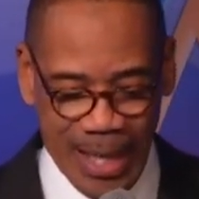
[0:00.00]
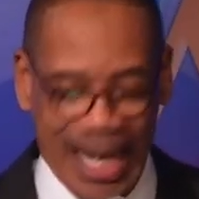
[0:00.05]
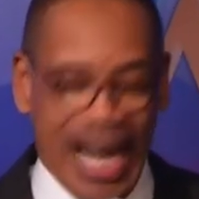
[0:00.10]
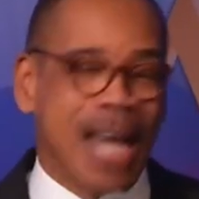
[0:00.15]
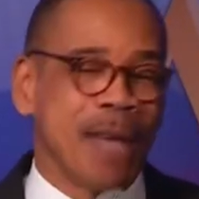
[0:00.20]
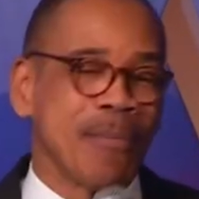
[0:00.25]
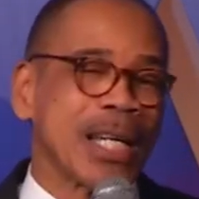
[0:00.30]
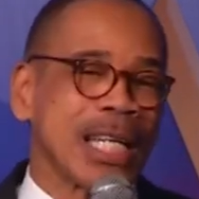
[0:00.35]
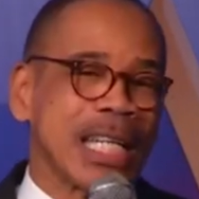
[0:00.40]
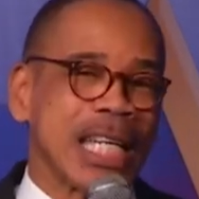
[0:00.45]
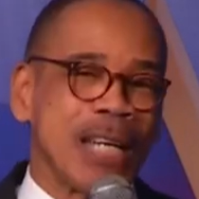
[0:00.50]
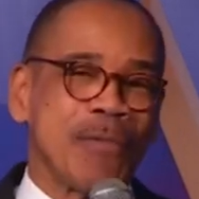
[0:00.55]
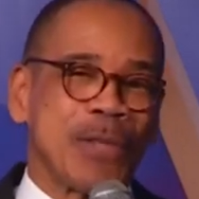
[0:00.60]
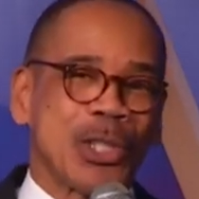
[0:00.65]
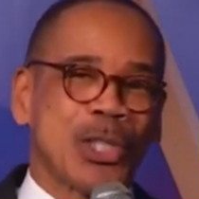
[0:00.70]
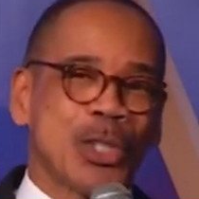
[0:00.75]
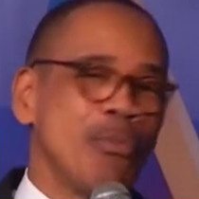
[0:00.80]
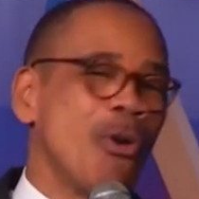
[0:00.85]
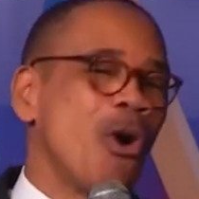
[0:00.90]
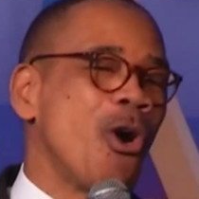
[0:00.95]
And I believe
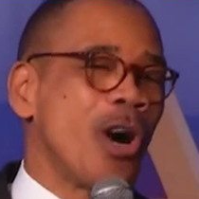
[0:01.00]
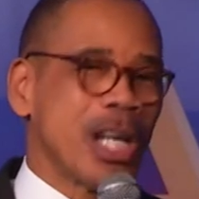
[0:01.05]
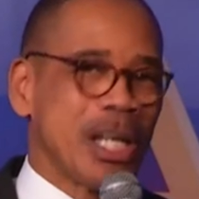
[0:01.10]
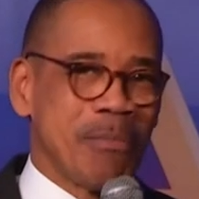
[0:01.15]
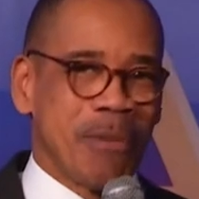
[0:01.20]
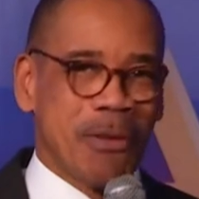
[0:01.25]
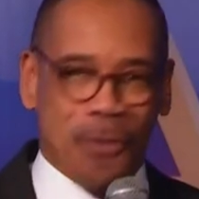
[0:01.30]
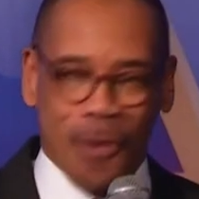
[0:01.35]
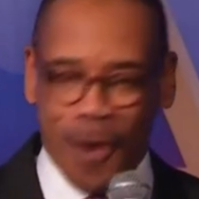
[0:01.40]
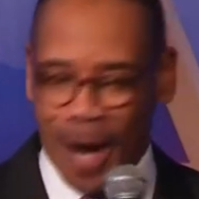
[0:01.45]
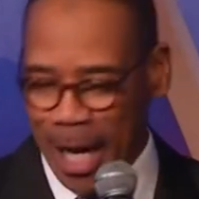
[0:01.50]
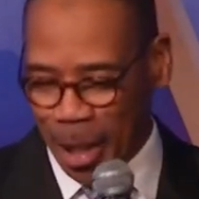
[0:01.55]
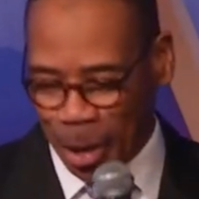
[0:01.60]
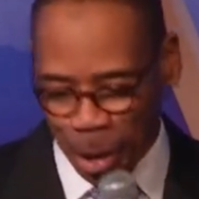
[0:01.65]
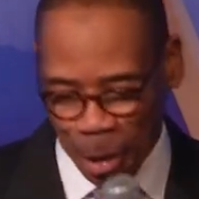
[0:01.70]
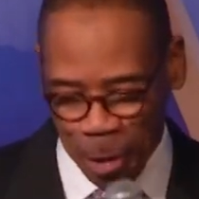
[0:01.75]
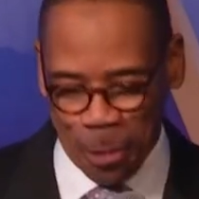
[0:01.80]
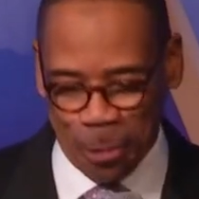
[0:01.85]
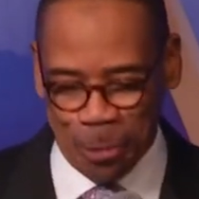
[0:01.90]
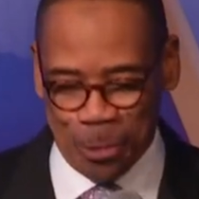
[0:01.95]
this morning, before I
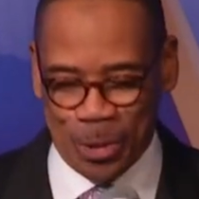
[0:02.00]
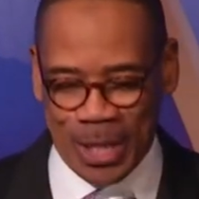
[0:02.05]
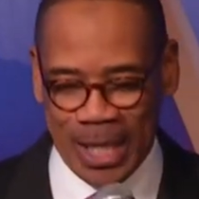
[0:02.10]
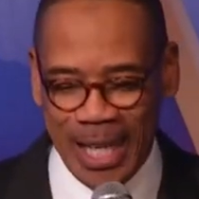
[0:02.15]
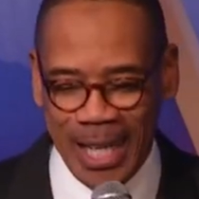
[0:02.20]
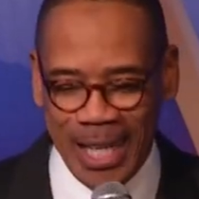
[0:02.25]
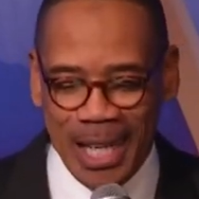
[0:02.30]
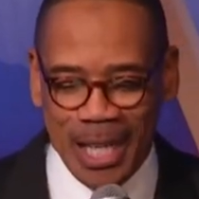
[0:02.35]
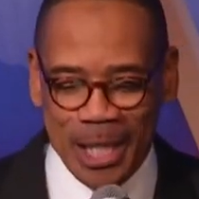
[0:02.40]
close,